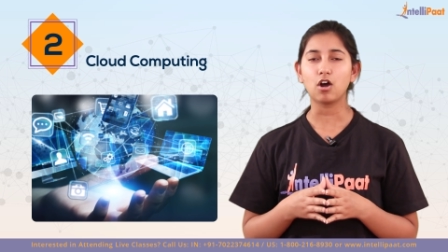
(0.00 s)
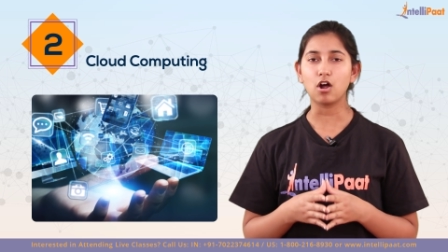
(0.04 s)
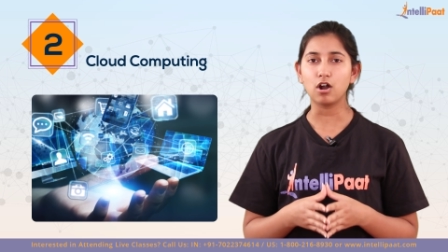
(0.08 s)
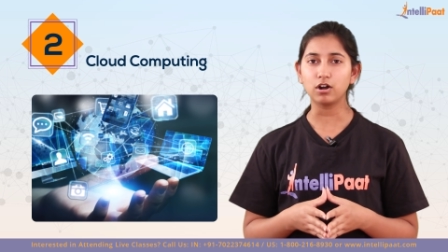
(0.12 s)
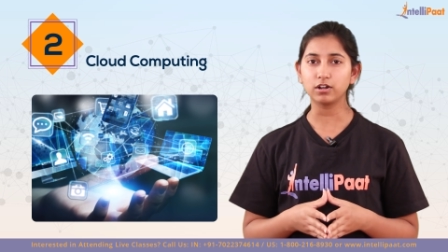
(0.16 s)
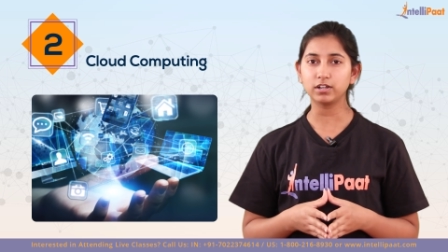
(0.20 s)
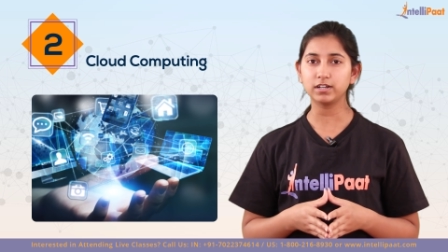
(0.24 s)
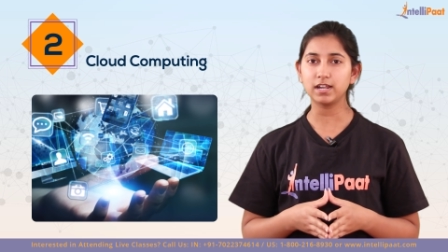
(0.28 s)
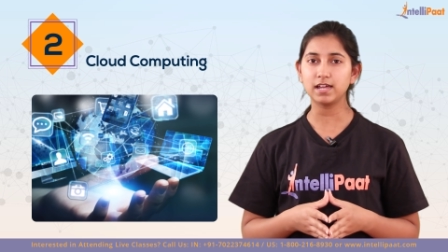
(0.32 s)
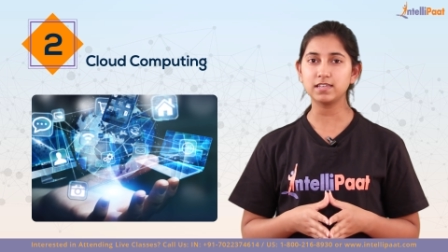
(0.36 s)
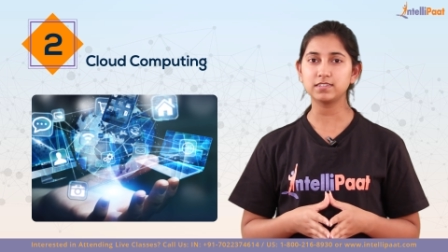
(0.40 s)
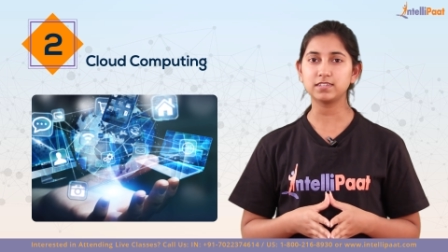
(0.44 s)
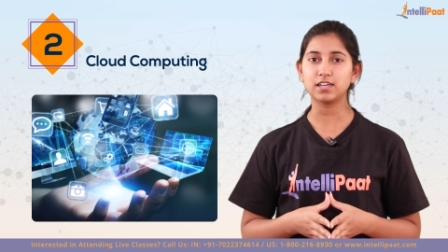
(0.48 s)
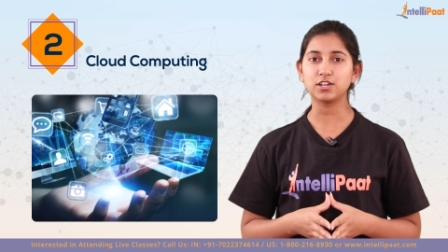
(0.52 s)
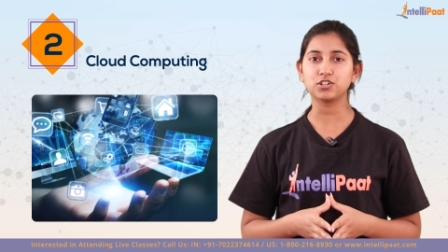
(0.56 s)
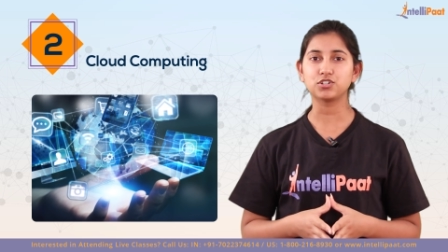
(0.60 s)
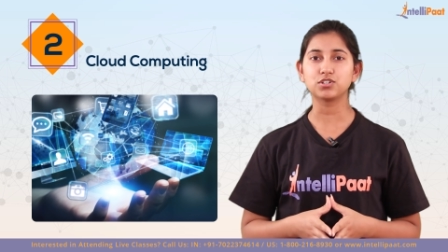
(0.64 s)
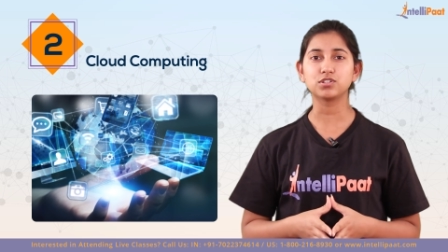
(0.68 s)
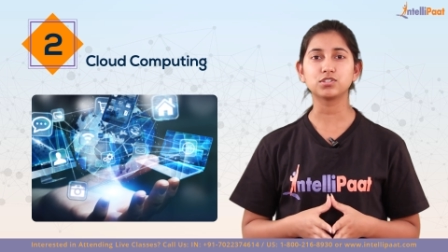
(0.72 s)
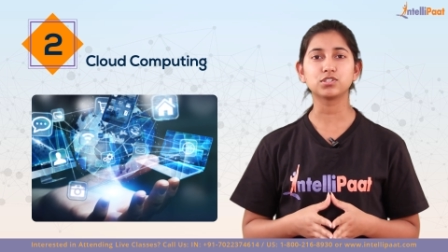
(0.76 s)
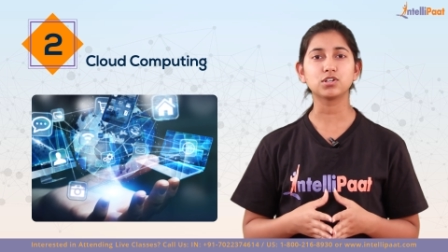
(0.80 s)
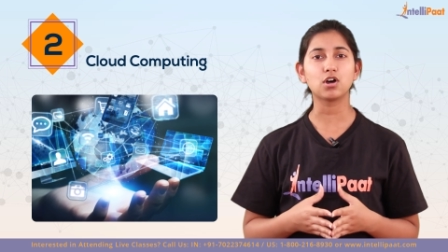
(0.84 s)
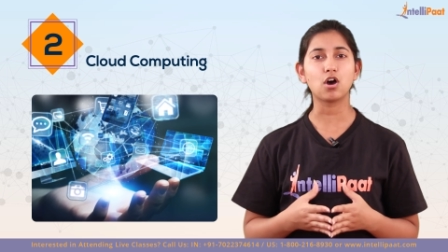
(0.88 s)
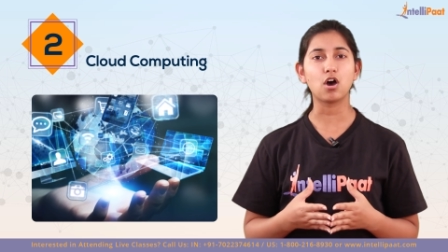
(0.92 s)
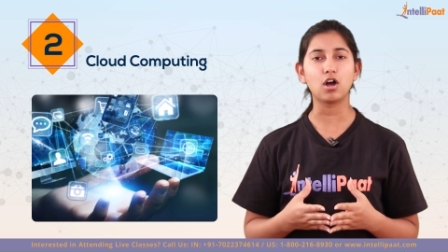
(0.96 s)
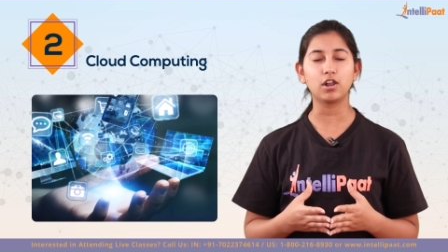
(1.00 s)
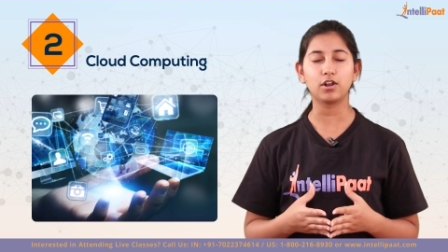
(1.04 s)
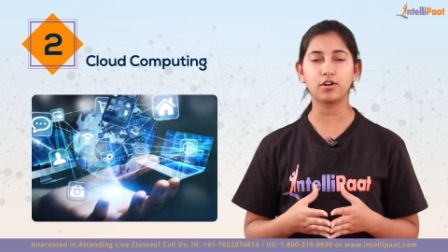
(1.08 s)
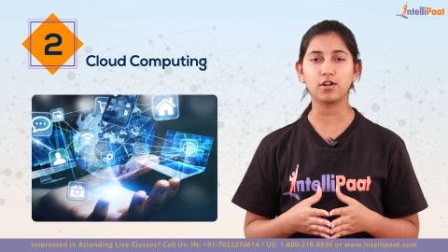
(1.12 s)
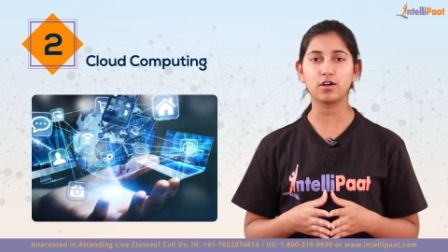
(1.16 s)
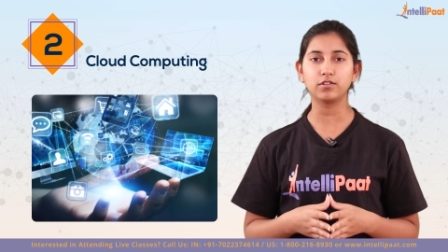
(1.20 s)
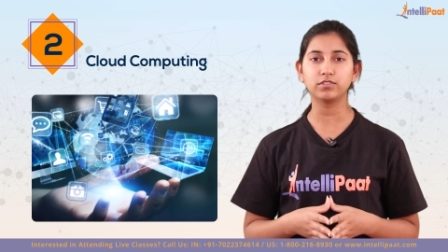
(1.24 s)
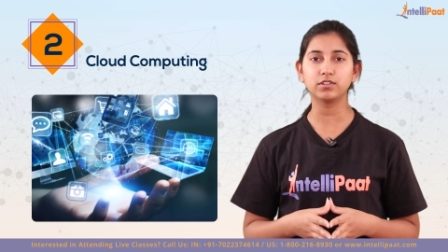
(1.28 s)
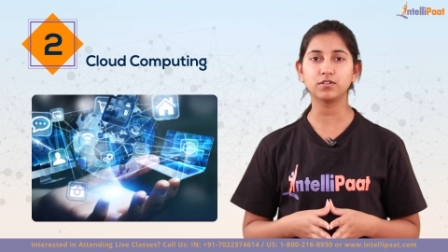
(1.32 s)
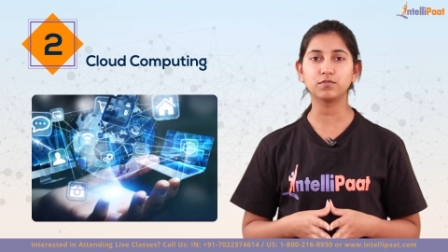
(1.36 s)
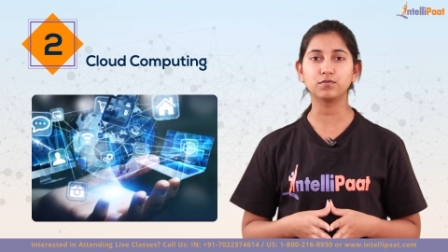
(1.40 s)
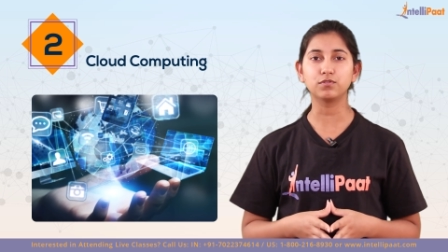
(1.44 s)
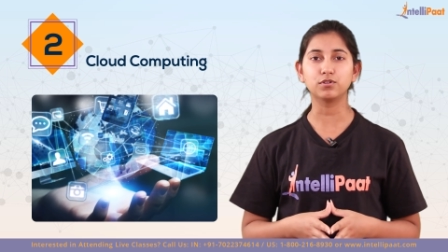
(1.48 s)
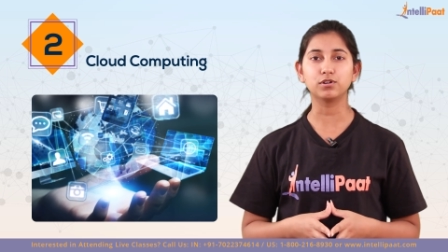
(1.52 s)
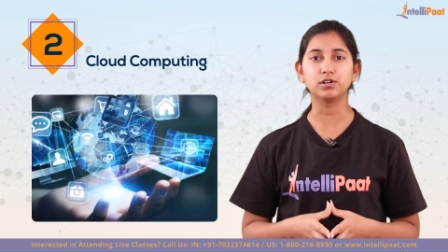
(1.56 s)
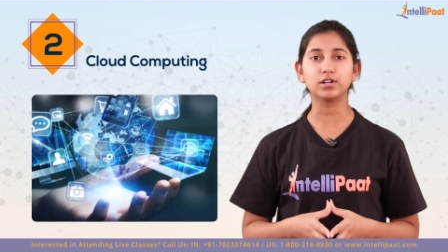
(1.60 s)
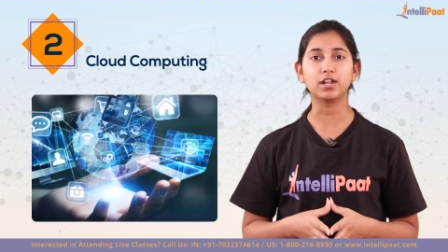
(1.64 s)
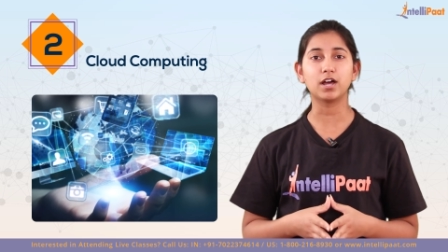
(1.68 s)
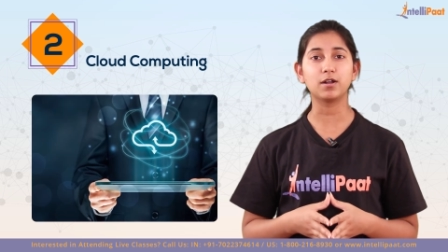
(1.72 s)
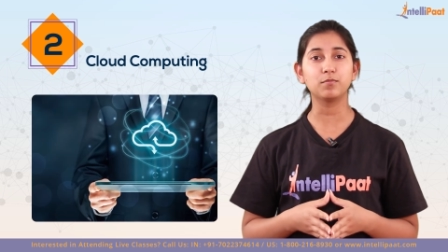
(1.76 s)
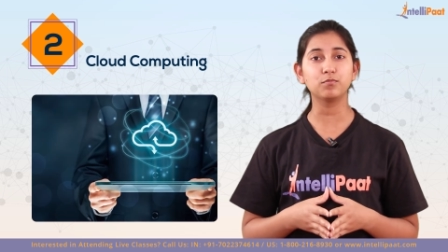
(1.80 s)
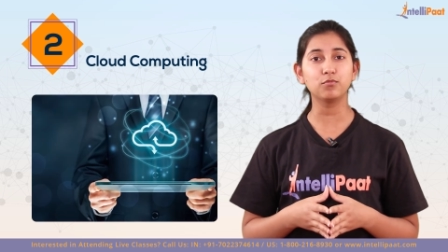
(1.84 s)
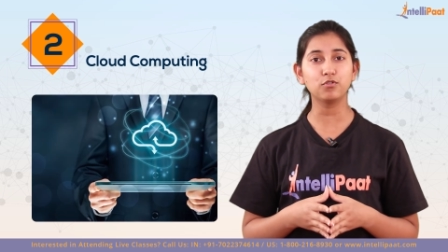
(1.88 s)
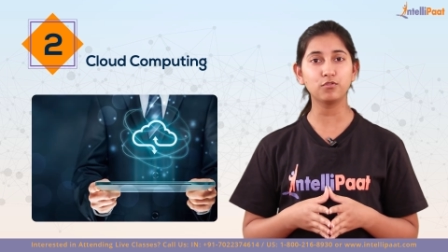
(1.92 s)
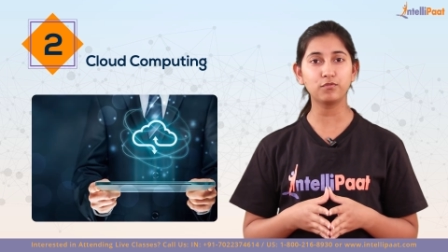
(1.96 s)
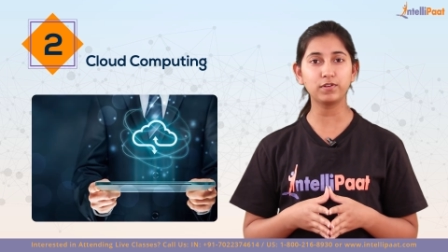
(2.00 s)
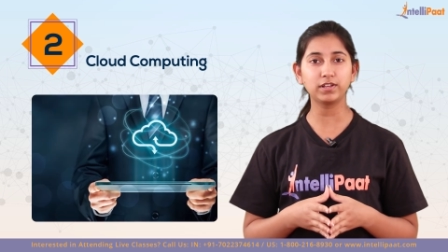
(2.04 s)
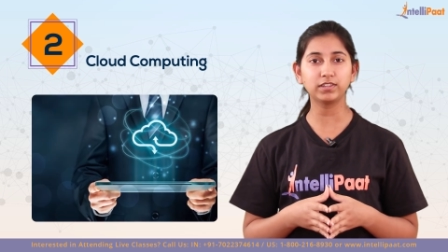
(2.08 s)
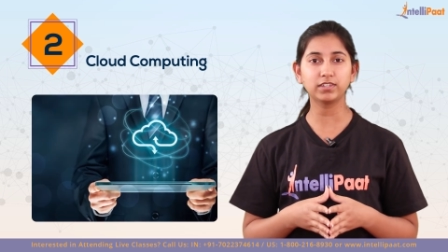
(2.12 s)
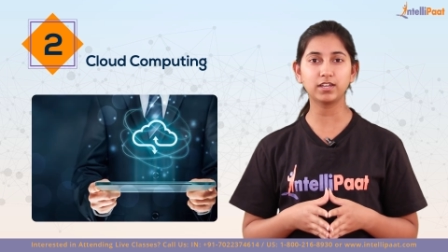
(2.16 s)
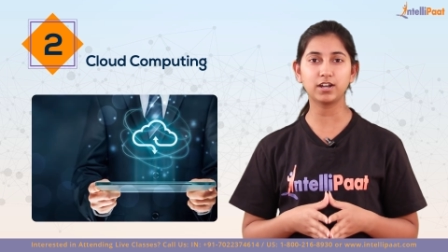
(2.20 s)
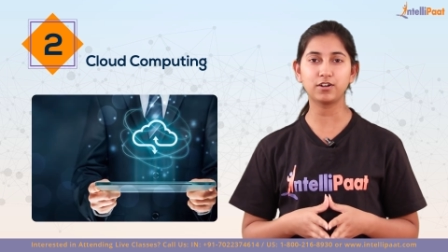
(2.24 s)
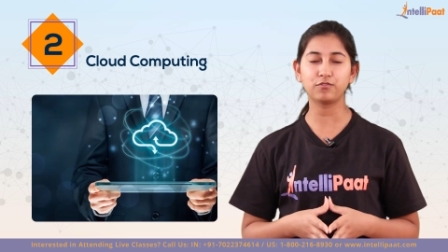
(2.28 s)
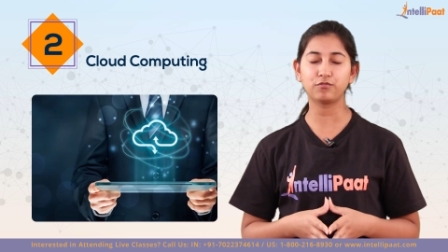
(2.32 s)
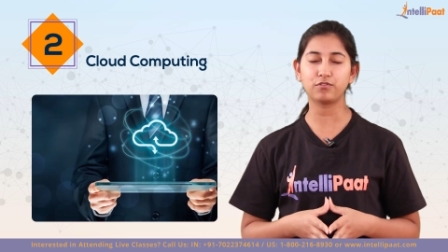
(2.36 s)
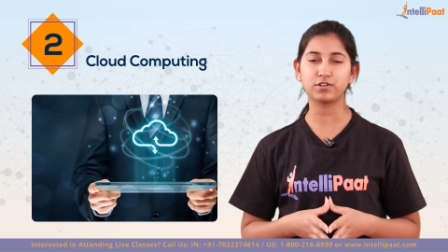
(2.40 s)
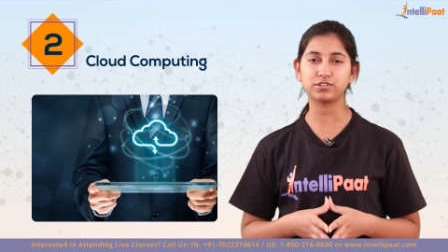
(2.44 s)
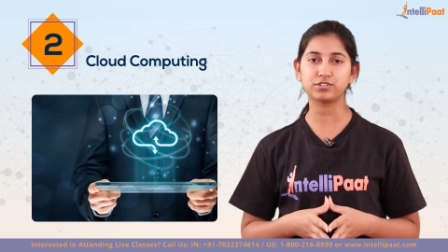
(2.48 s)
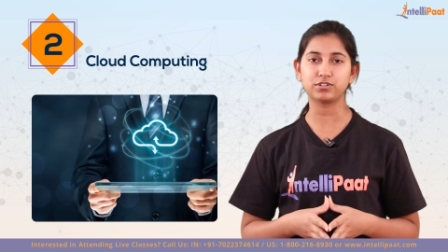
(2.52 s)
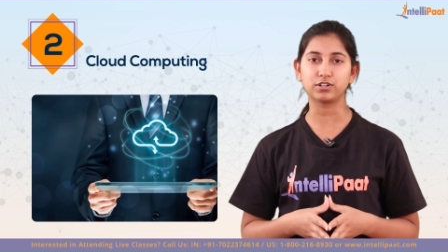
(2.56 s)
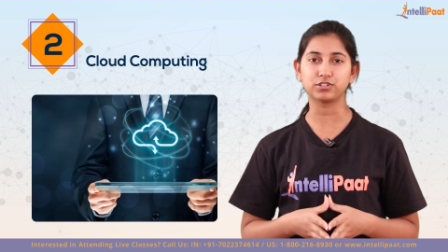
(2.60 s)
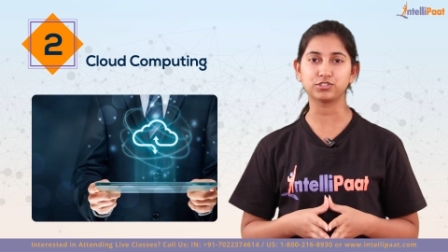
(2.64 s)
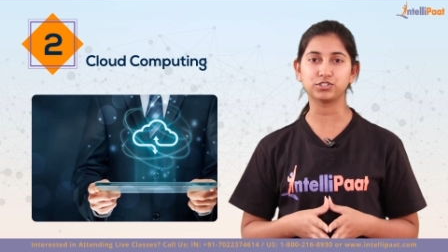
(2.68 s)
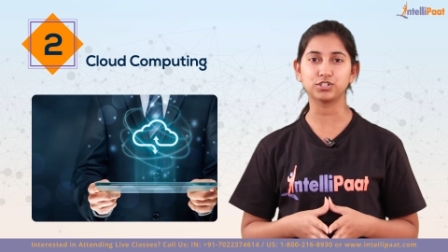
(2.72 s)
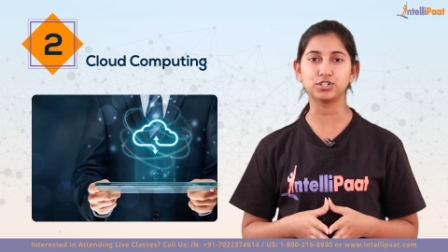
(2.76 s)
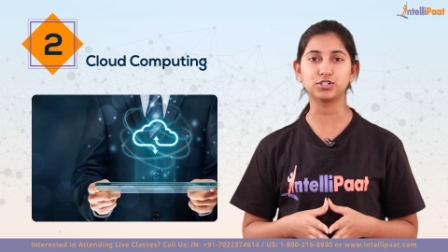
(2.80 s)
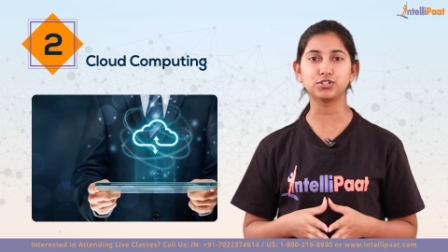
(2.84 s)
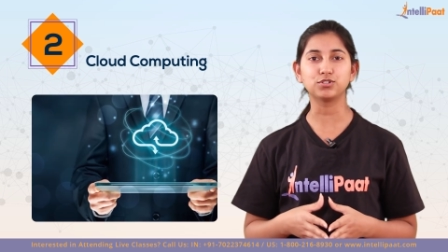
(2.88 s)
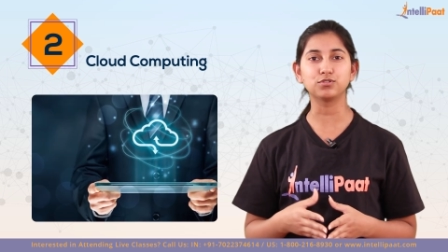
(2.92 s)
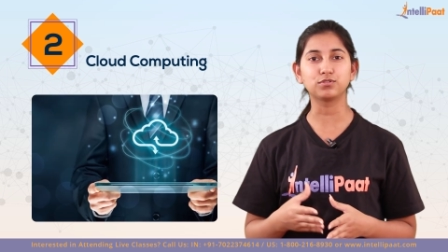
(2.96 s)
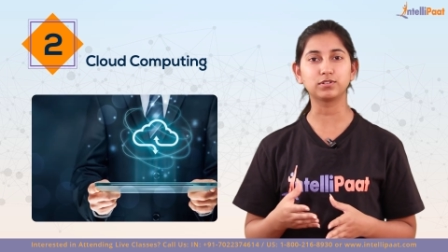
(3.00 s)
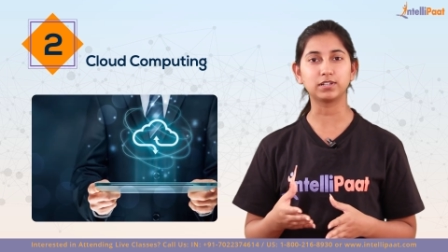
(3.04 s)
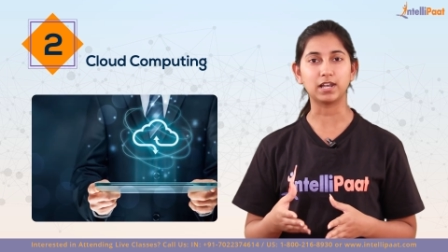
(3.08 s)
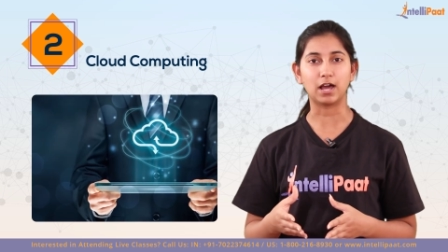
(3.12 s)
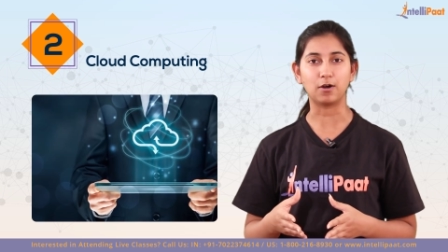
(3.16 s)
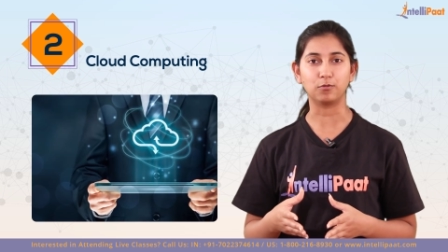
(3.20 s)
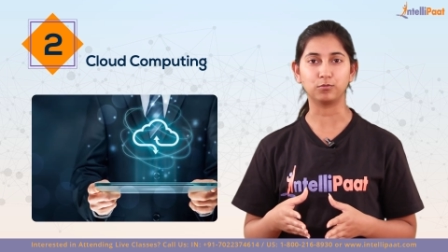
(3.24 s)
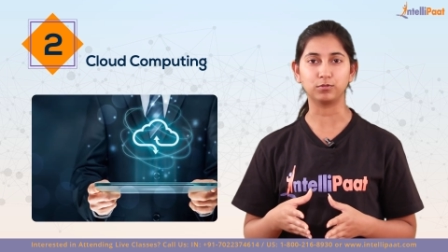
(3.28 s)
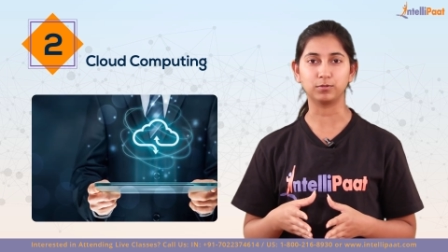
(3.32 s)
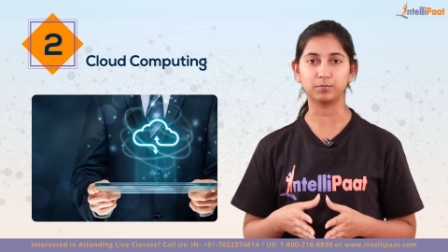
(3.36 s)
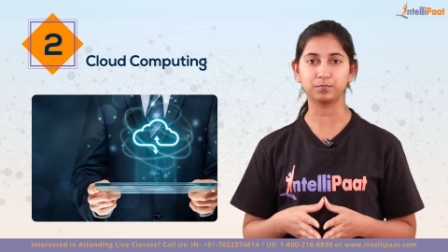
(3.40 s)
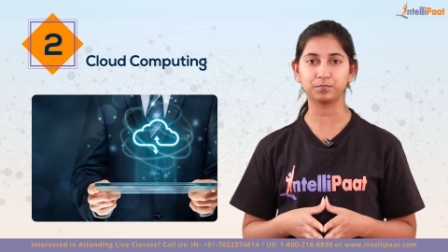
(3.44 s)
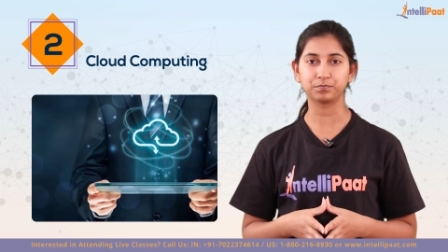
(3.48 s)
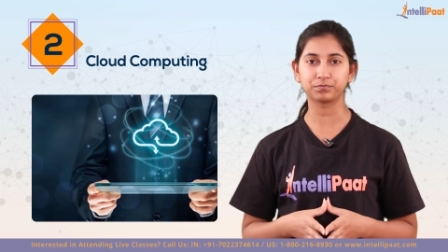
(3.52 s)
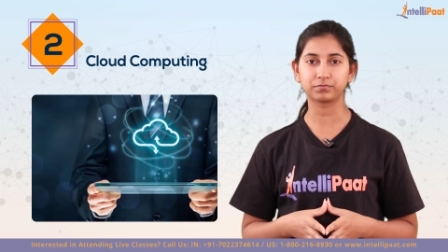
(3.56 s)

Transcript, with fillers: organizations all around the world are moving their infrastructure to cloud.